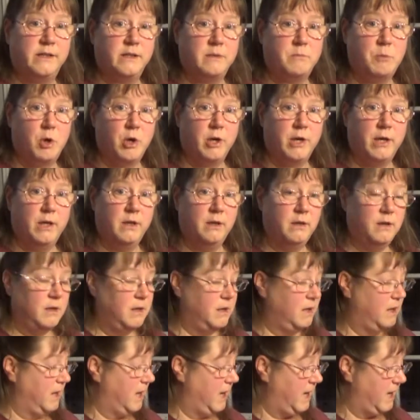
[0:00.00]
the morning,
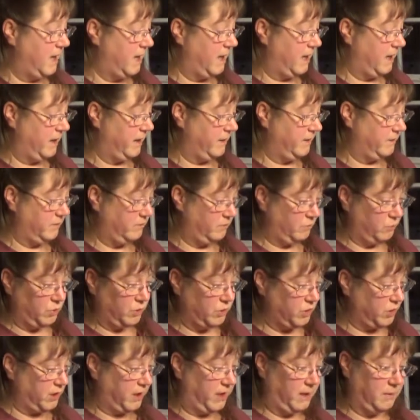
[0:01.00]
and
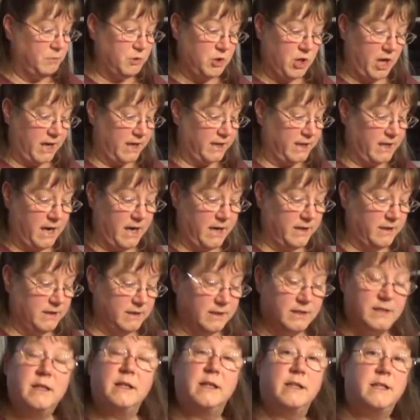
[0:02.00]
we'll keep checking on it
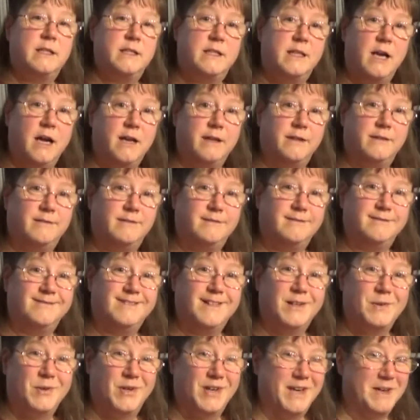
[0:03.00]
until it's done,
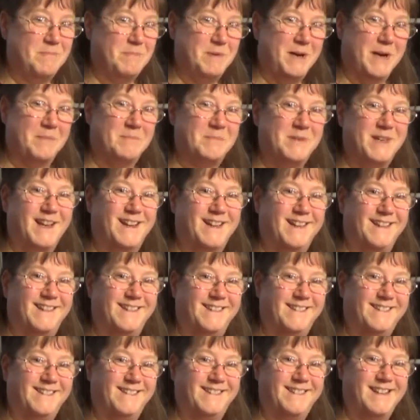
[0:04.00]
and we'll keep you updated.
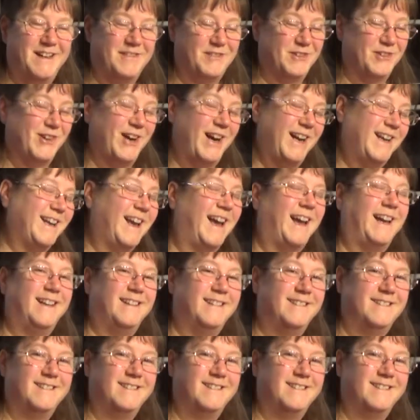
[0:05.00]
Have a great night.